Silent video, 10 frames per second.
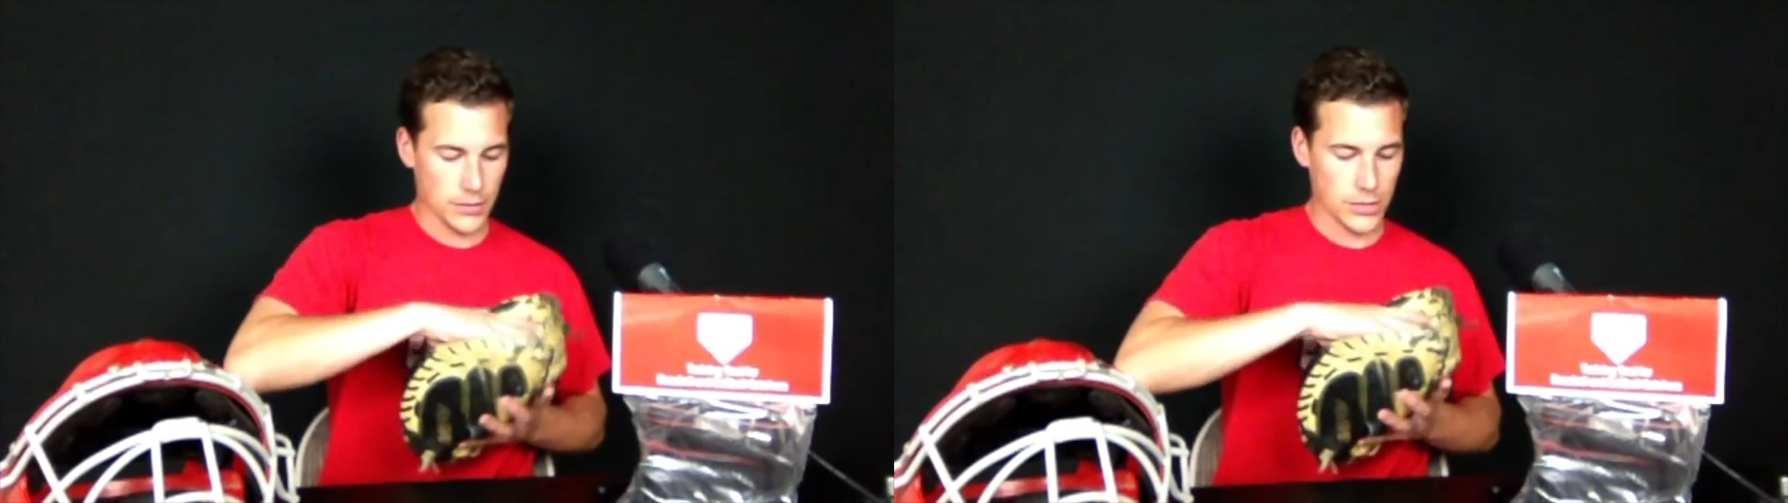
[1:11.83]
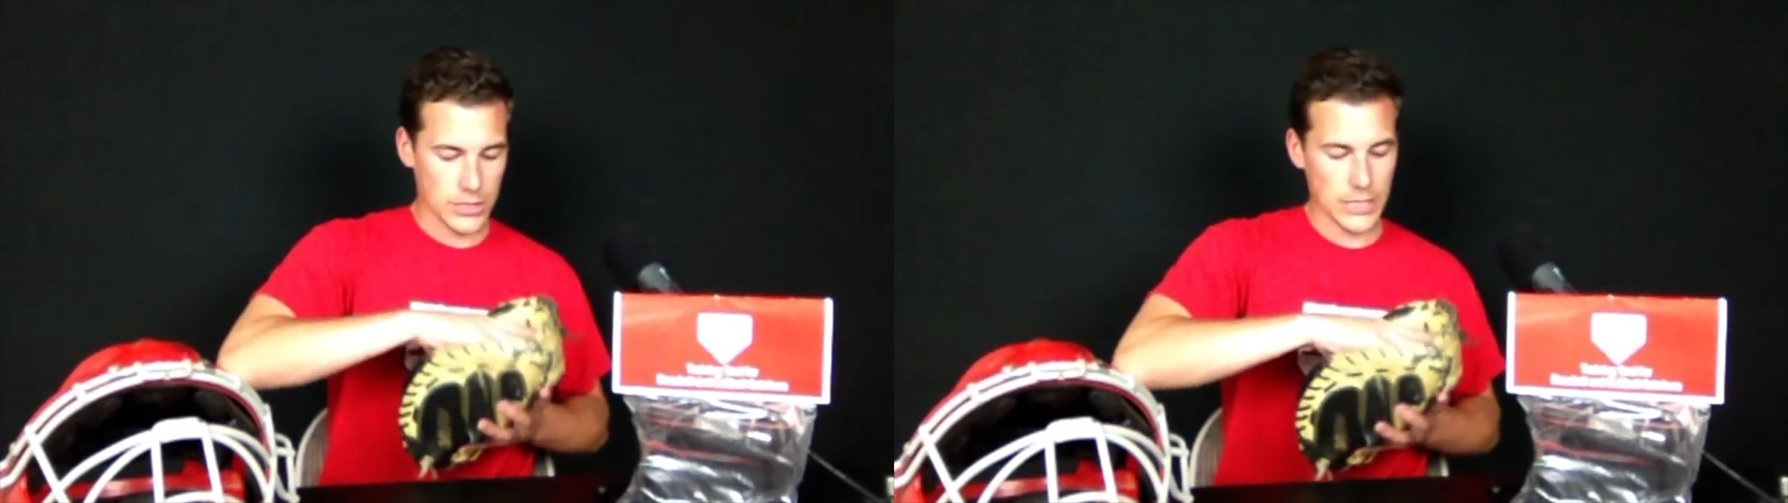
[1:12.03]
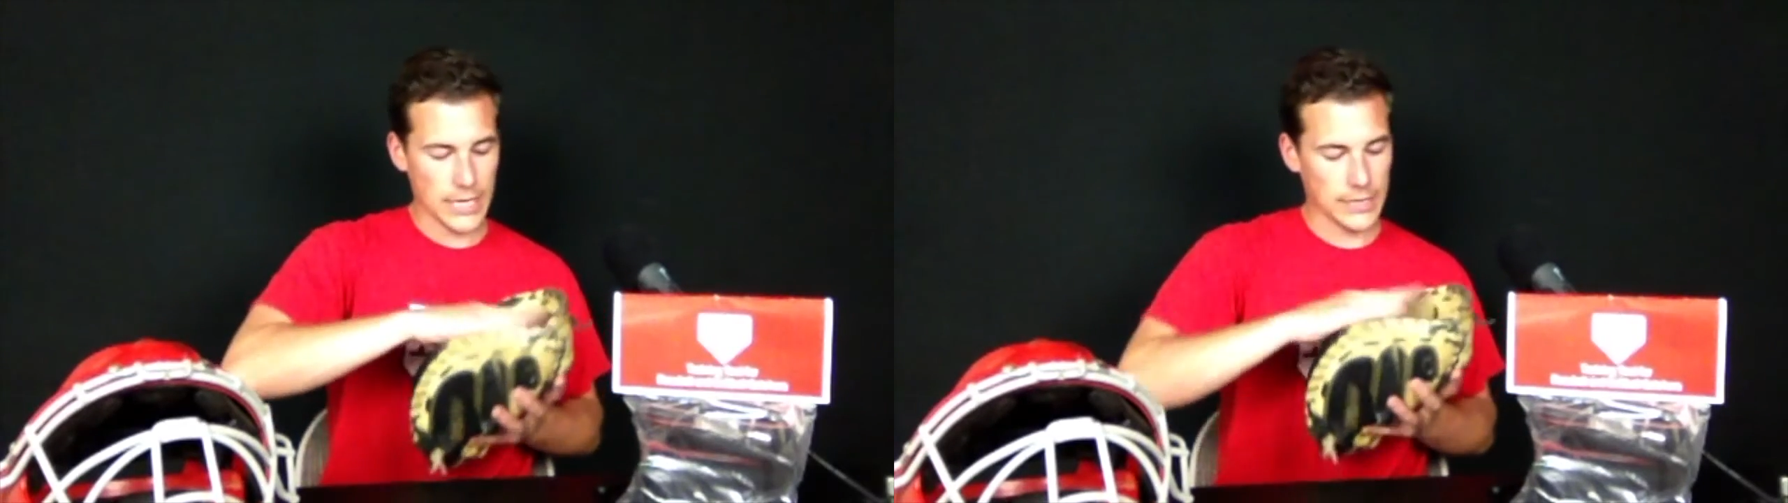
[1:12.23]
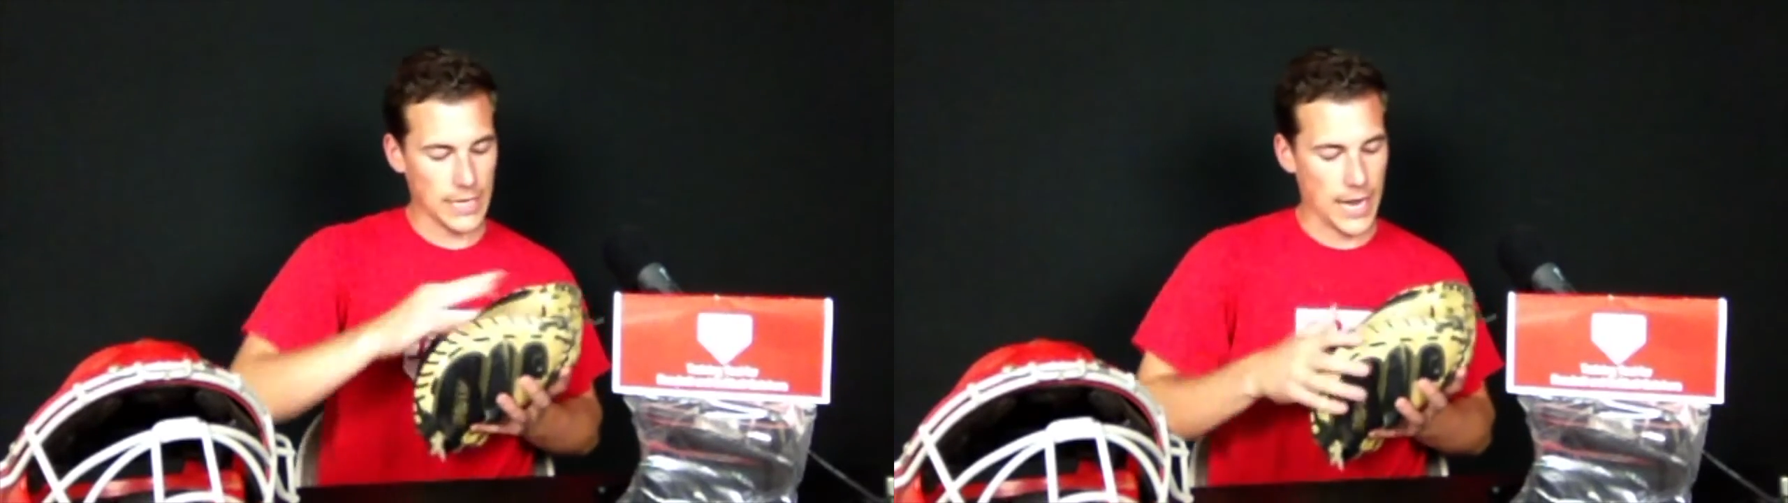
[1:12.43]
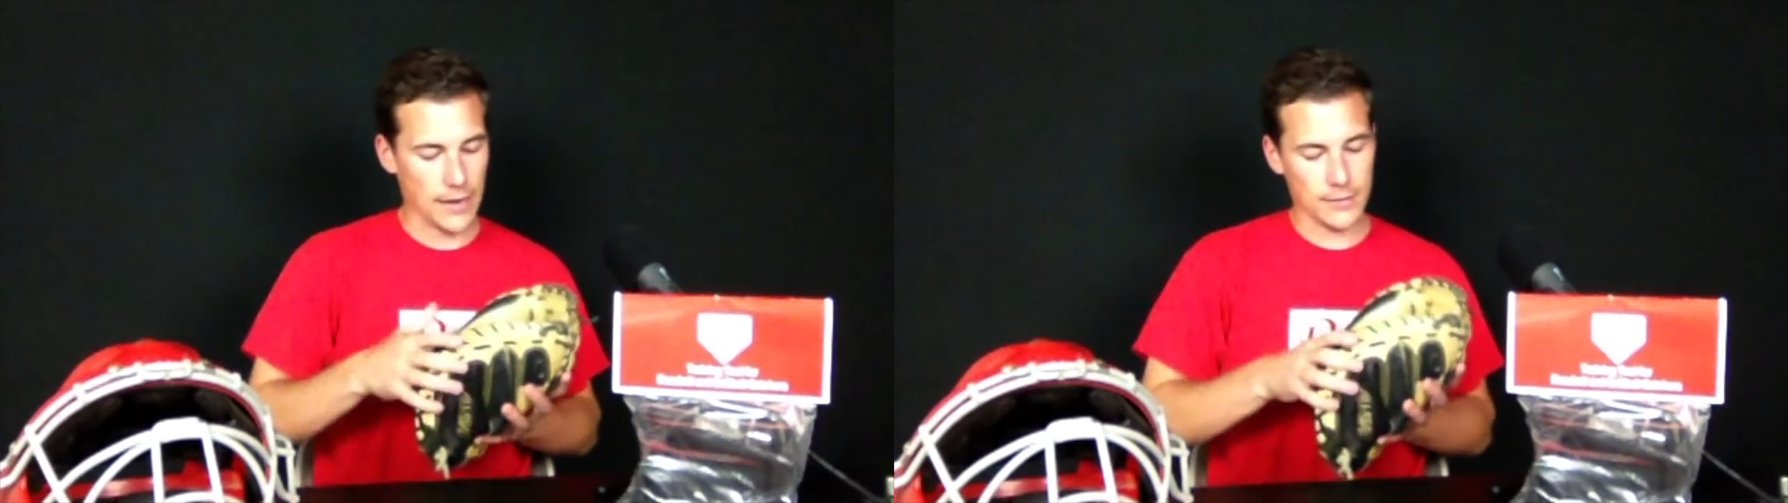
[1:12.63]
just like
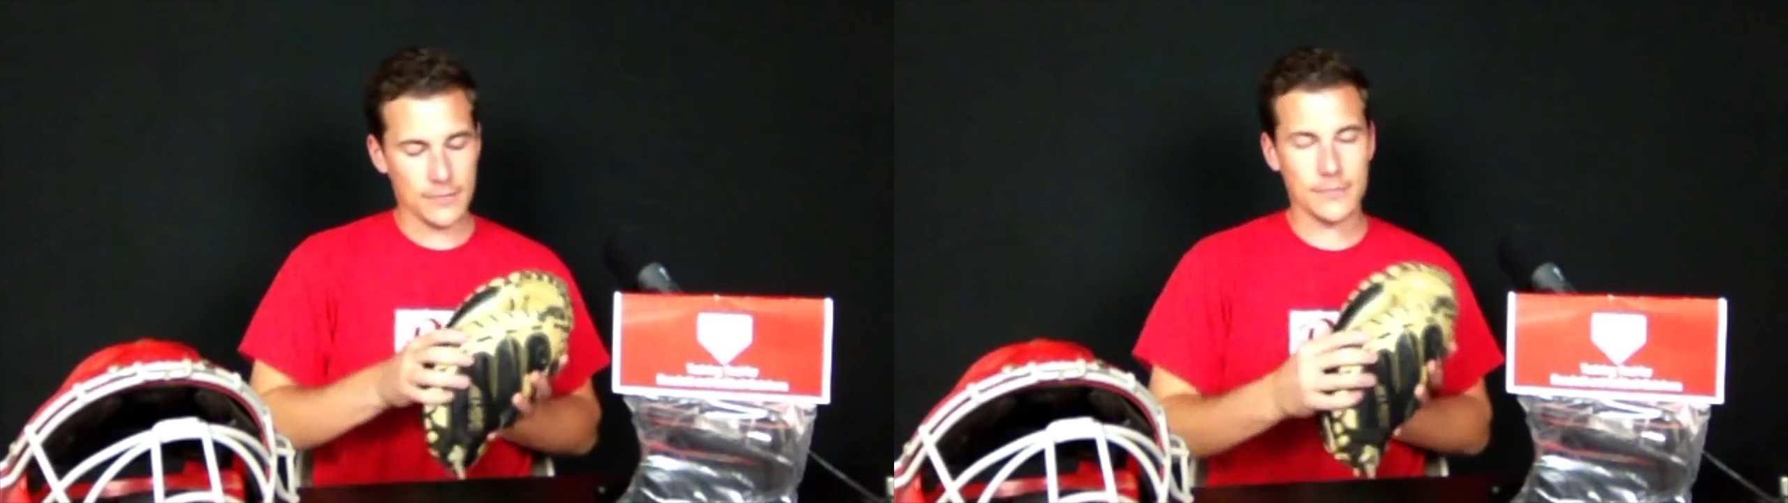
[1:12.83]
that,